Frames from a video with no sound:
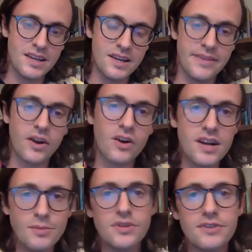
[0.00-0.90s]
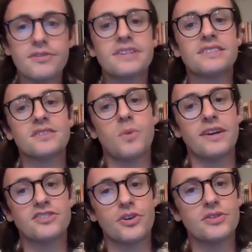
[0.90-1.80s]
There are a number of reasons why
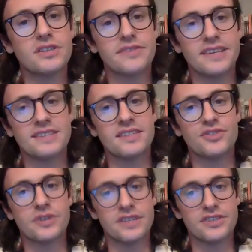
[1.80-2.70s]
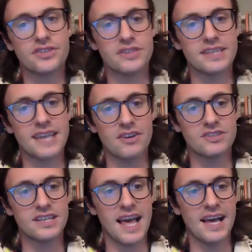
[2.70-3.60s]
Joseph isn't traditionally
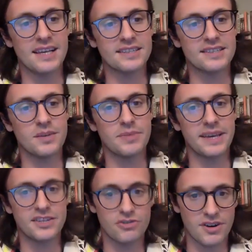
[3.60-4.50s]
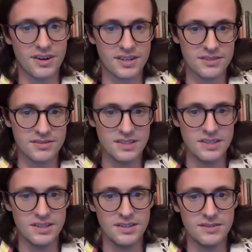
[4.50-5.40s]
counted as a patriarch.
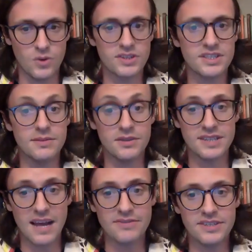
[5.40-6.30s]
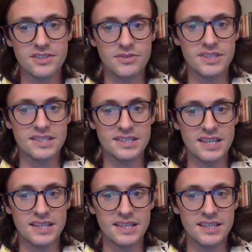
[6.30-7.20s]
Of course, the most obvious reason is
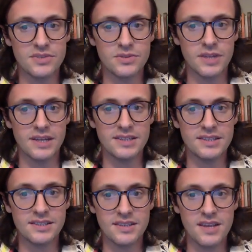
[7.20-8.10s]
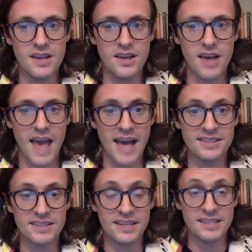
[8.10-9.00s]
that the Israelites,
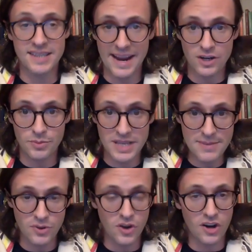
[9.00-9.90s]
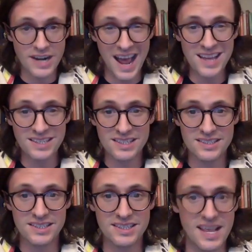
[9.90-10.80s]
as an entire people, are not
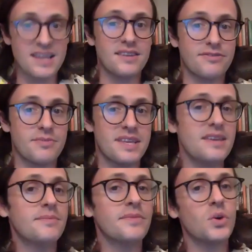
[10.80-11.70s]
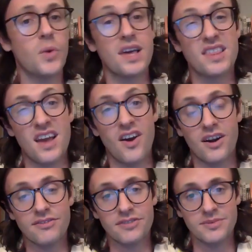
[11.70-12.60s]
descended from him the way they
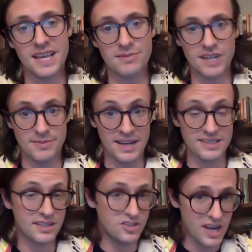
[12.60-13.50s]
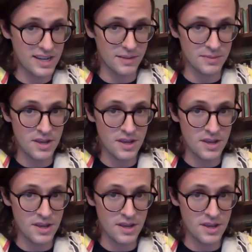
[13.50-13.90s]
are from Abraham, Isaac, and Jacob.